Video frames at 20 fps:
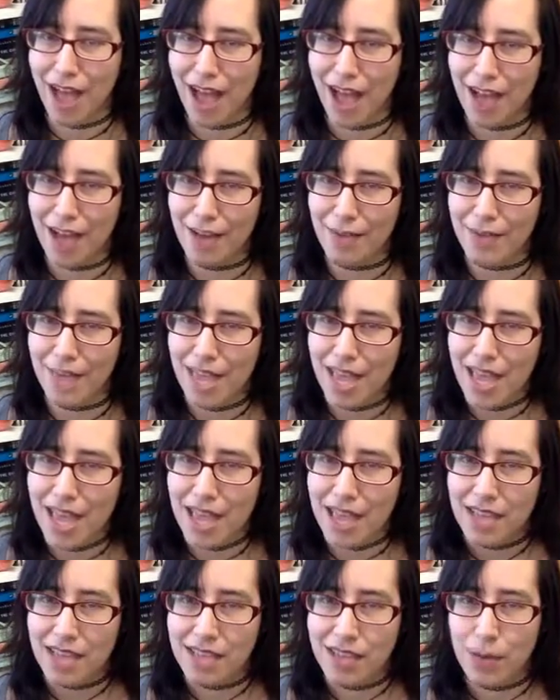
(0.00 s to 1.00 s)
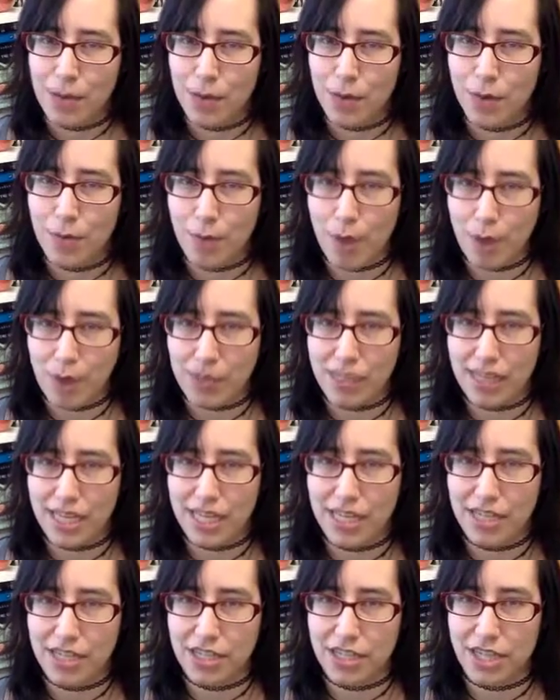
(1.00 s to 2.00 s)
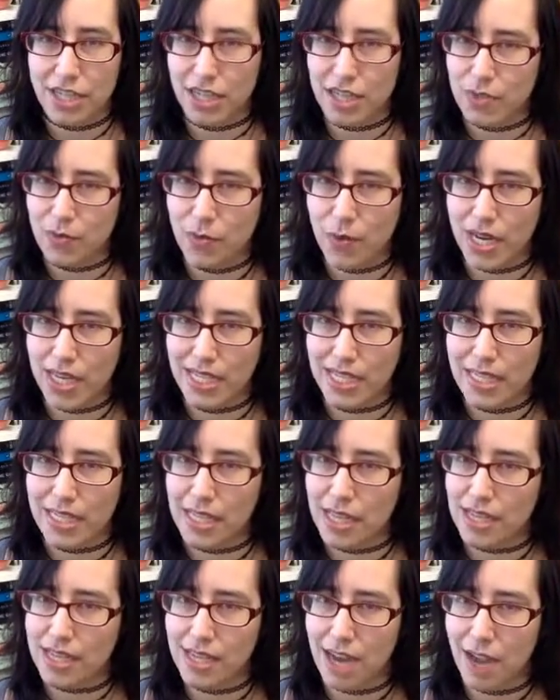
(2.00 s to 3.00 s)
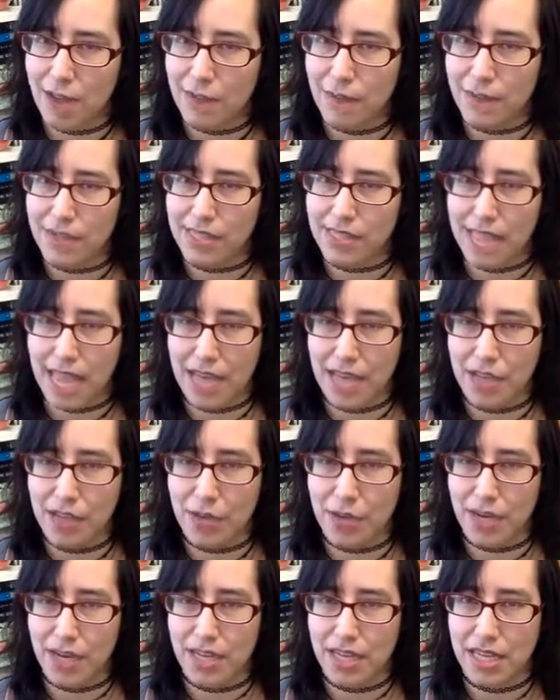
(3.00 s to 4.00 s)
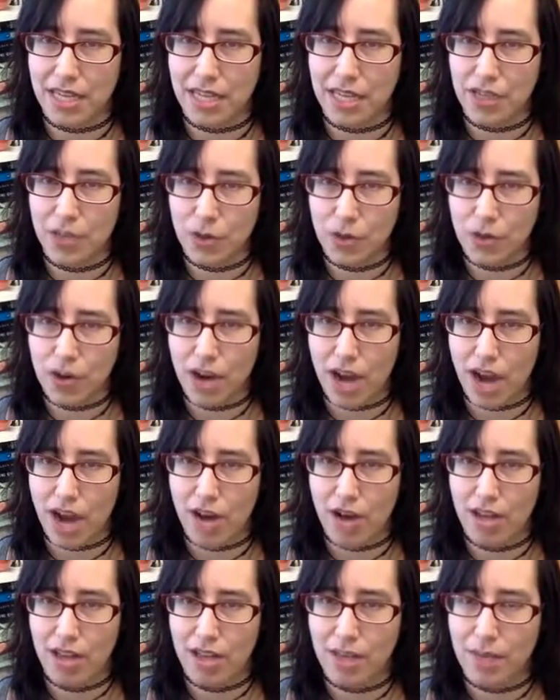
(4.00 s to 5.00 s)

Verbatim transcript: Um, so mostly she has written stuff set during the Tudor era,